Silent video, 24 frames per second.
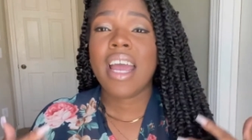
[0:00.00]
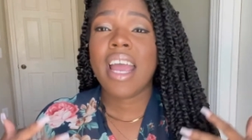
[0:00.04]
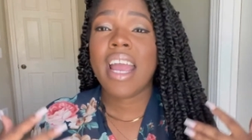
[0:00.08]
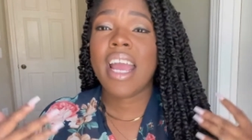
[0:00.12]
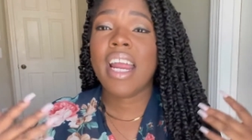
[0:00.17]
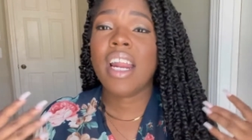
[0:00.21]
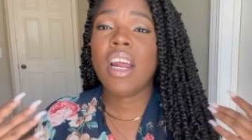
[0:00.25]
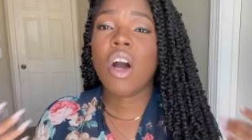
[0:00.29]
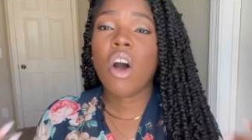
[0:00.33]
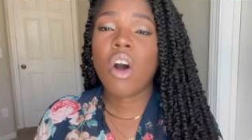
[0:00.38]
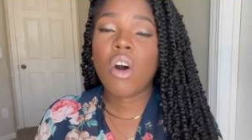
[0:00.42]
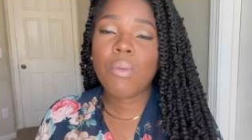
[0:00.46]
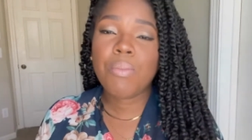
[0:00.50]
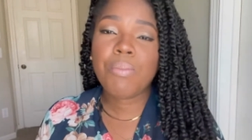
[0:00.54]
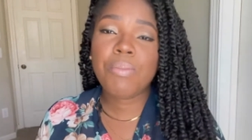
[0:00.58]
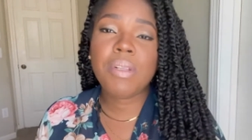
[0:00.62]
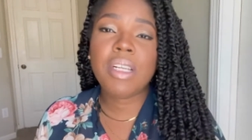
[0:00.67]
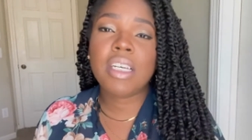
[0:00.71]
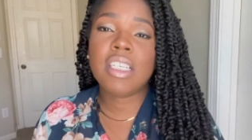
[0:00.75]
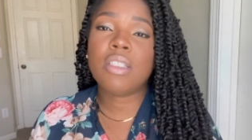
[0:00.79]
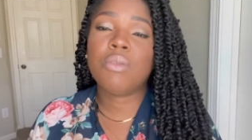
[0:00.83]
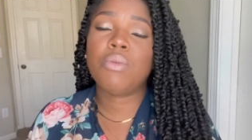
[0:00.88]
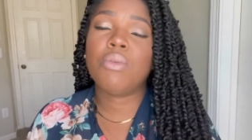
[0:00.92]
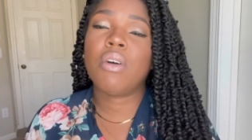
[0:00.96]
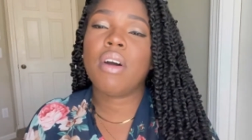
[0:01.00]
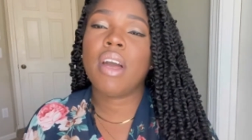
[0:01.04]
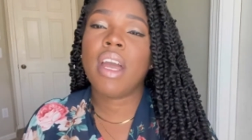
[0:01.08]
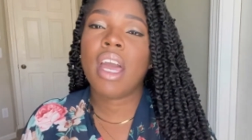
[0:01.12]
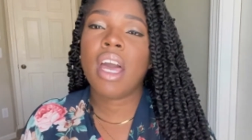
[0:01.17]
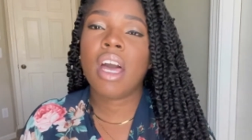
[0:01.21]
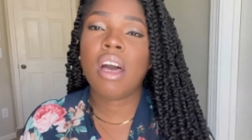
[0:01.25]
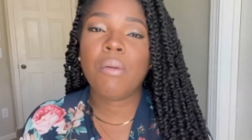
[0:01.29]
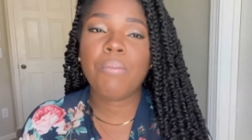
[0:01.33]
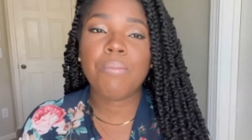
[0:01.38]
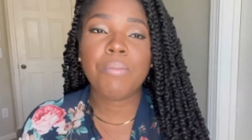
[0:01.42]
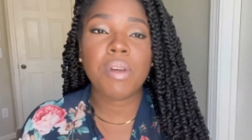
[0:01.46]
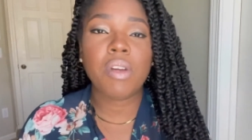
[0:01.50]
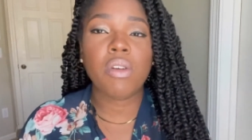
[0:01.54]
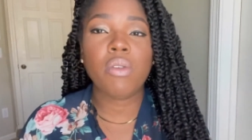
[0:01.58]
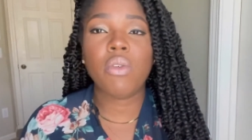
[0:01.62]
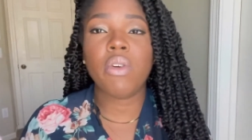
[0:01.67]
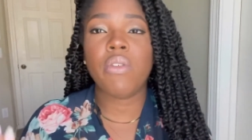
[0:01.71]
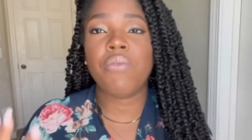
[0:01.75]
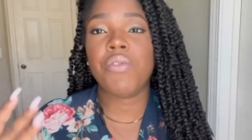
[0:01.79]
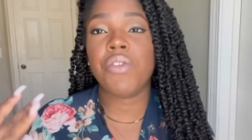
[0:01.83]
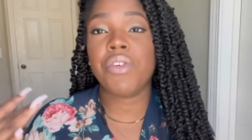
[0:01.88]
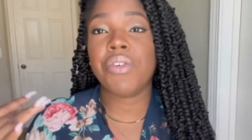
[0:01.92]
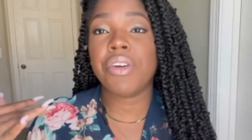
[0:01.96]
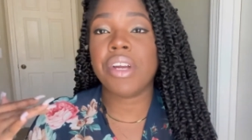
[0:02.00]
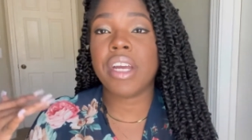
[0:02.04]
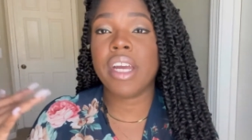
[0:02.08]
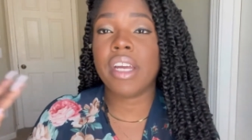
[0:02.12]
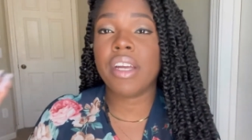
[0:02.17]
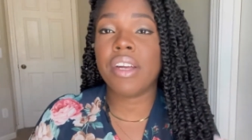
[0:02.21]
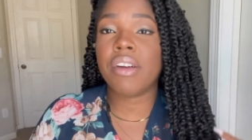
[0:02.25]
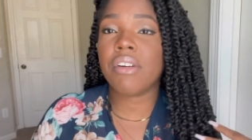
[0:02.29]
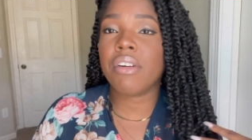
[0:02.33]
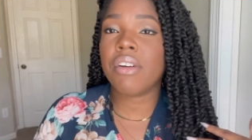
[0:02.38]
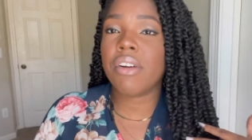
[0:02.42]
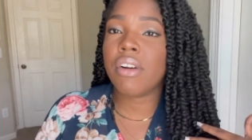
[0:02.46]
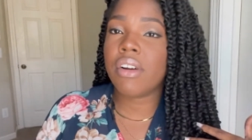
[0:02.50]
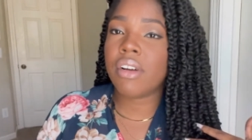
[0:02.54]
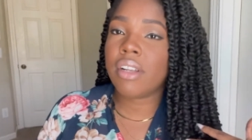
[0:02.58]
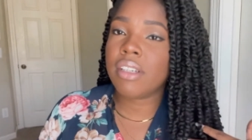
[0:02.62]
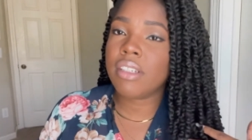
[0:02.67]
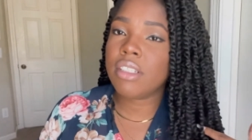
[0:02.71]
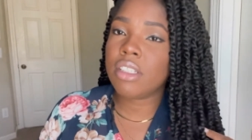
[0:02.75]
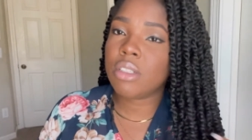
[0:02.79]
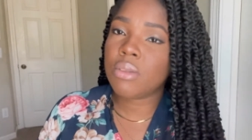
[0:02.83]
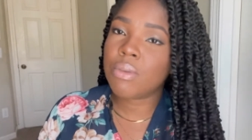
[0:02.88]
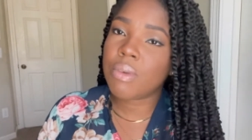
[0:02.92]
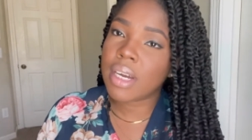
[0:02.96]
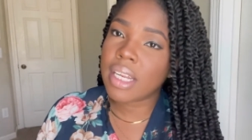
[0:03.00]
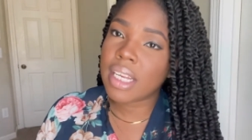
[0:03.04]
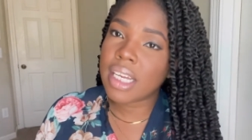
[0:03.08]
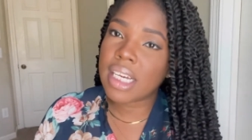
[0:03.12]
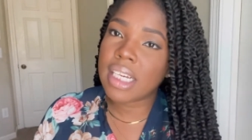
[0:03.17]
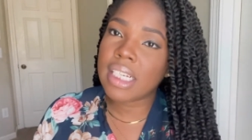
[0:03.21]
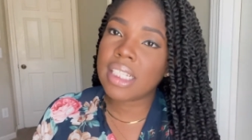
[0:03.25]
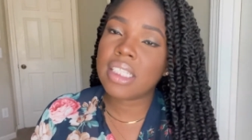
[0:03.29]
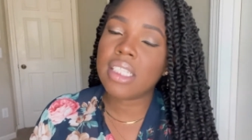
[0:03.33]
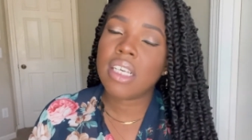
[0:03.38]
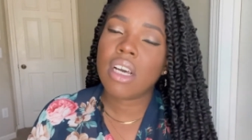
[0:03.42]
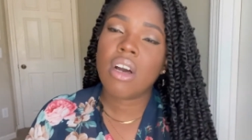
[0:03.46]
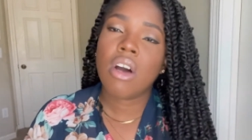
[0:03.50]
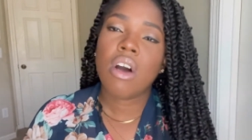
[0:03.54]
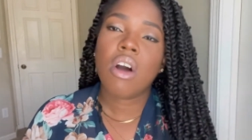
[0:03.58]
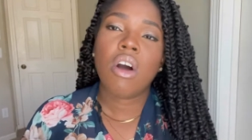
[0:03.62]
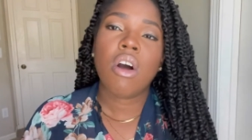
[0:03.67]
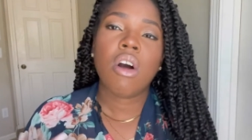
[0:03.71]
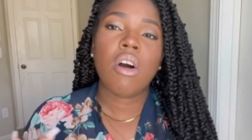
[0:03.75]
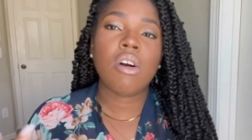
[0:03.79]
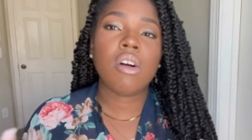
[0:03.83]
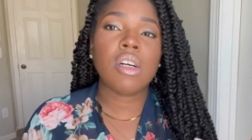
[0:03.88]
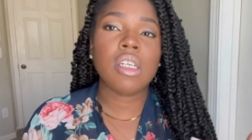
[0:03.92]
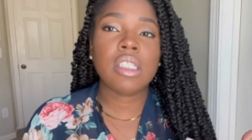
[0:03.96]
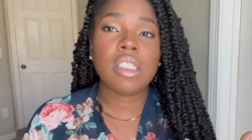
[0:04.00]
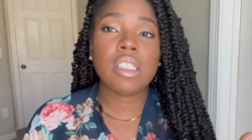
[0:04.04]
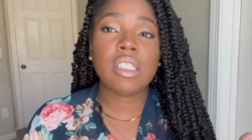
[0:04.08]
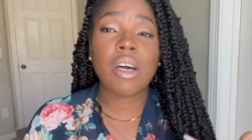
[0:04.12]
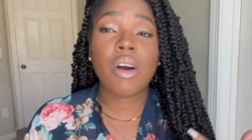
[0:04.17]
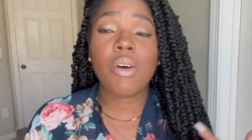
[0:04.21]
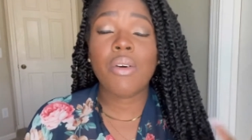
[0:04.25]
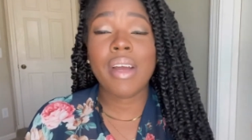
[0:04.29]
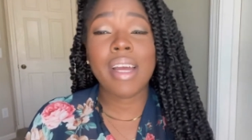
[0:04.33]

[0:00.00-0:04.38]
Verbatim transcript: and hope this will help you if you're in your early 20s or so.